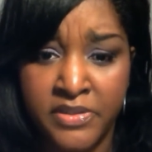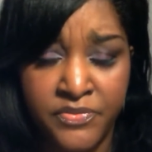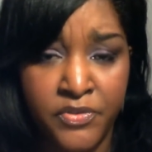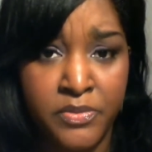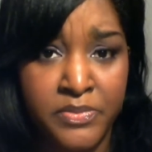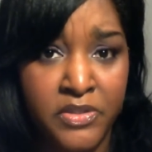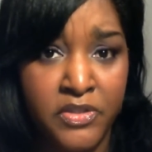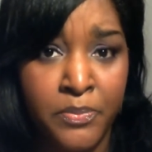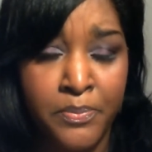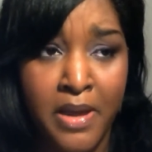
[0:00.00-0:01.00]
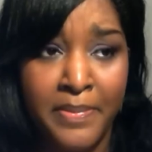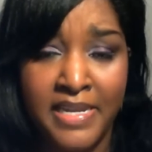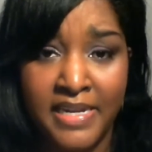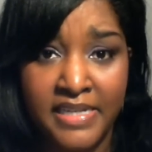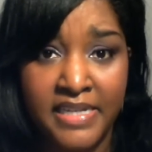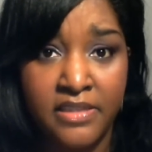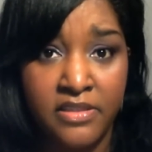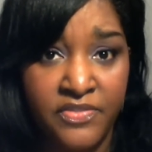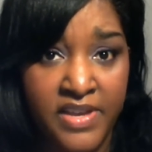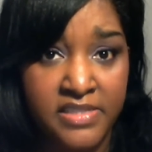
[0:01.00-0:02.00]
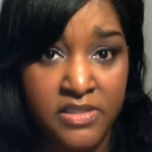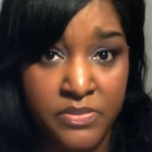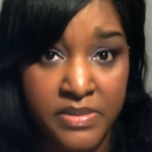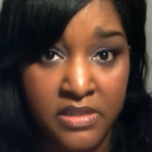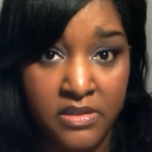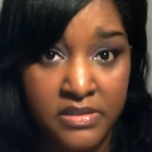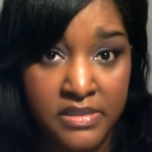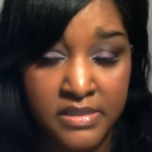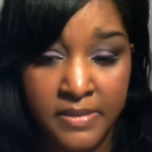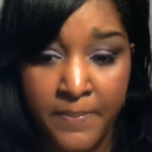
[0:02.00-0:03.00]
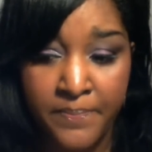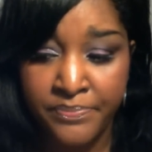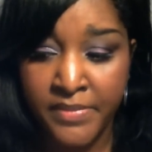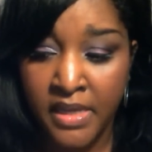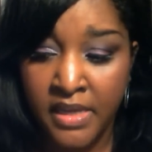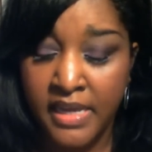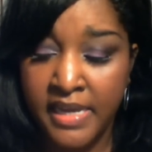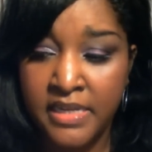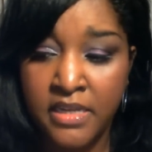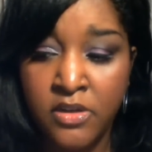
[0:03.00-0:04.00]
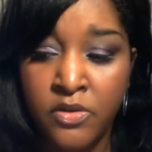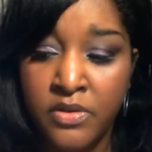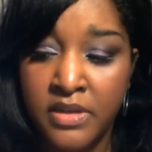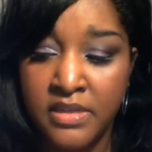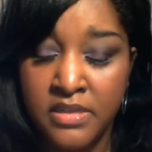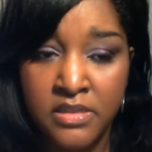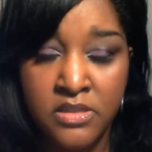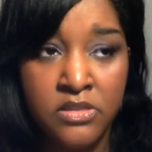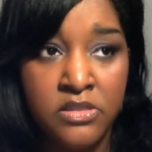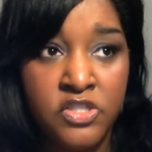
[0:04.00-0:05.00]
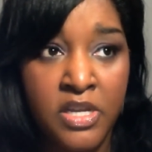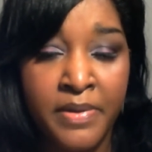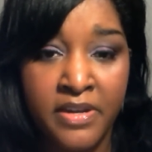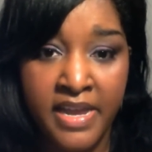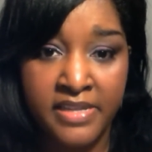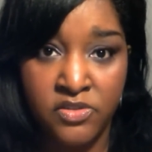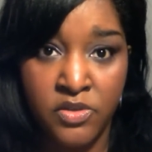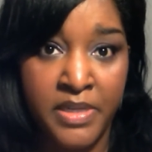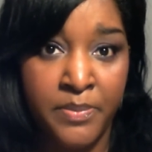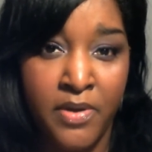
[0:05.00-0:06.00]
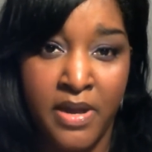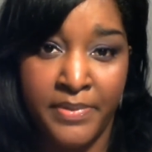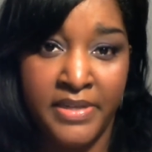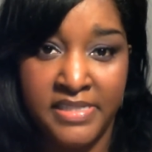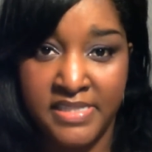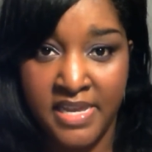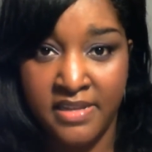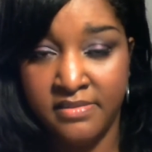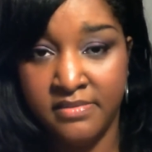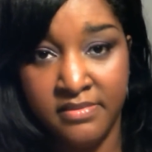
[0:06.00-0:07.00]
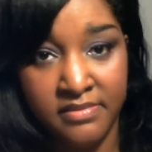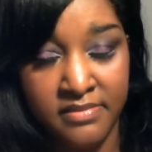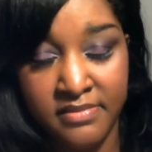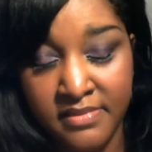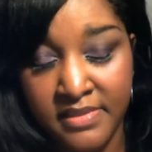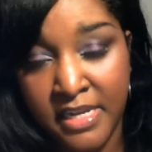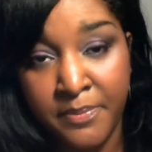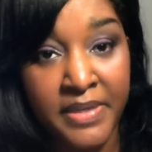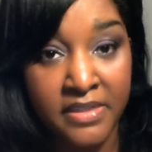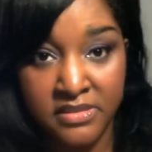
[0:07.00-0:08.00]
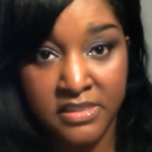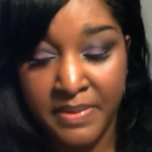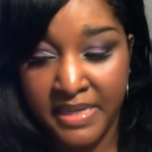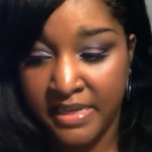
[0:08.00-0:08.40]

It's not in its purest form, so you're probably not going to get the fastest results. And you know, shea butter has so many properties that